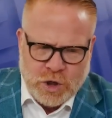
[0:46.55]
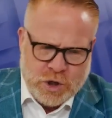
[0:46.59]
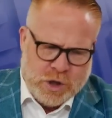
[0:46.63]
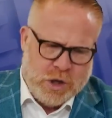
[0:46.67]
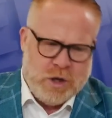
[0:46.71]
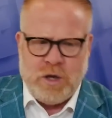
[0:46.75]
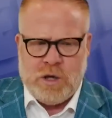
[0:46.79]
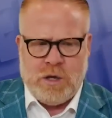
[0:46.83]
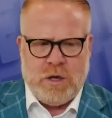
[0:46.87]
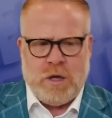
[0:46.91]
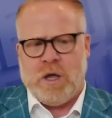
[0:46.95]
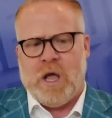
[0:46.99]

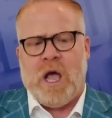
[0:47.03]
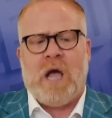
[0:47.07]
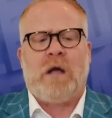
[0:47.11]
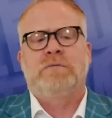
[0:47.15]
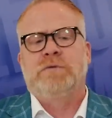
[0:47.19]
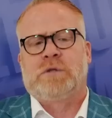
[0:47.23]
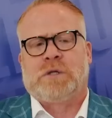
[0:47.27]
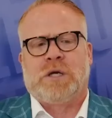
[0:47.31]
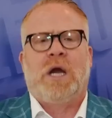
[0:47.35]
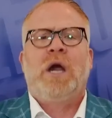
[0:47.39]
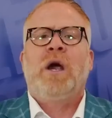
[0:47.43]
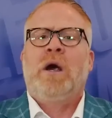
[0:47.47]
Oh,
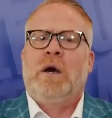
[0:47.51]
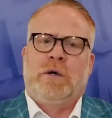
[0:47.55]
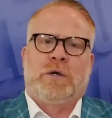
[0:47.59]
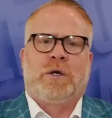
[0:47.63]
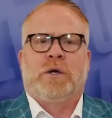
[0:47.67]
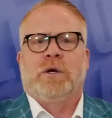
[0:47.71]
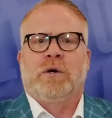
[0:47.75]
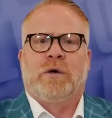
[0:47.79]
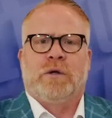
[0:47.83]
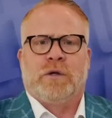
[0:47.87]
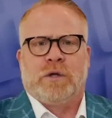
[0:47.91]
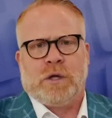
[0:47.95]
how dare
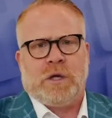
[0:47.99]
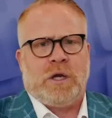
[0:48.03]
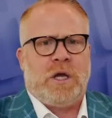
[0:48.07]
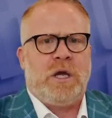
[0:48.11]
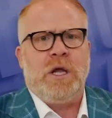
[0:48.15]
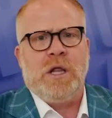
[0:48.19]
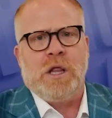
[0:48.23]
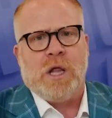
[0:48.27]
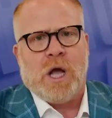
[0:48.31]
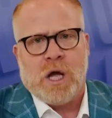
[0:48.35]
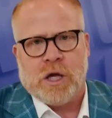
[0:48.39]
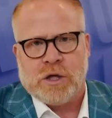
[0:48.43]
you!
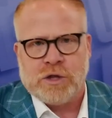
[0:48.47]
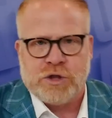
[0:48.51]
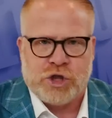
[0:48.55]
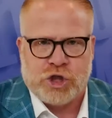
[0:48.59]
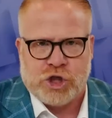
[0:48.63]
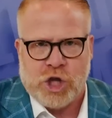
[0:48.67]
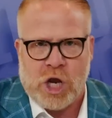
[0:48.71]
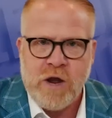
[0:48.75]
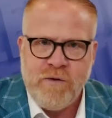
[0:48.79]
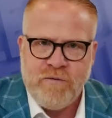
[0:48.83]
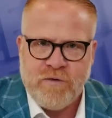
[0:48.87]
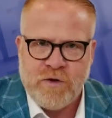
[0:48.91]
The Elon's
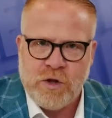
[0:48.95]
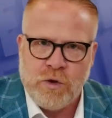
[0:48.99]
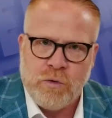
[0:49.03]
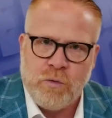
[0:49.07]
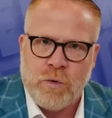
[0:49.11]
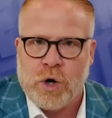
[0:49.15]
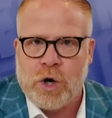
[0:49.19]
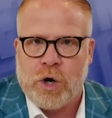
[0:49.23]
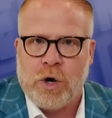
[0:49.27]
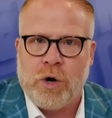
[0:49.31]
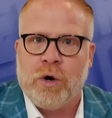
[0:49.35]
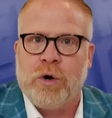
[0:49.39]
saving
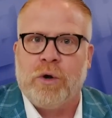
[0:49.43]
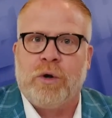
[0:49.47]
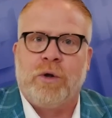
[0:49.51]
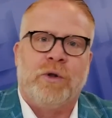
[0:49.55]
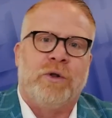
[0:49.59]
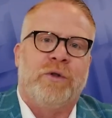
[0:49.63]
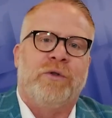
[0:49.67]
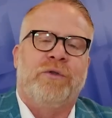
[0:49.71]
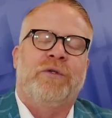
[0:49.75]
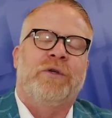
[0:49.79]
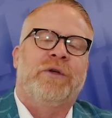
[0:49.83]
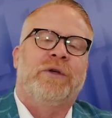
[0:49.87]
the
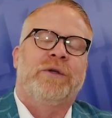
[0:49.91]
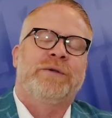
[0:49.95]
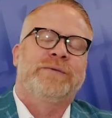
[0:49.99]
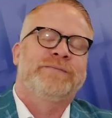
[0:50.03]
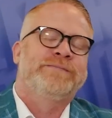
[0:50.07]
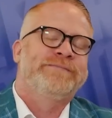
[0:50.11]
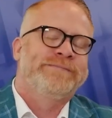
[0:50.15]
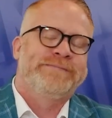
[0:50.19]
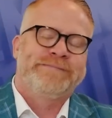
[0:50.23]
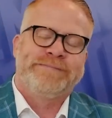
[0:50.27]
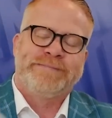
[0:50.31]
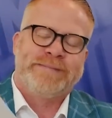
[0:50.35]

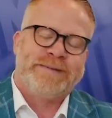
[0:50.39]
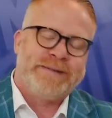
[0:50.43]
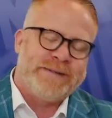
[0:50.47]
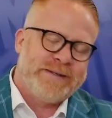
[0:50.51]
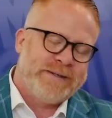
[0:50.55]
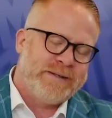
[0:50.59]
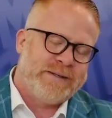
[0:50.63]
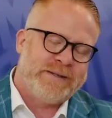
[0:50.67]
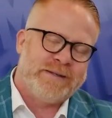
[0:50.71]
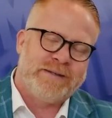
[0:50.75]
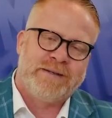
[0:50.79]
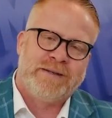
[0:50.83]
world!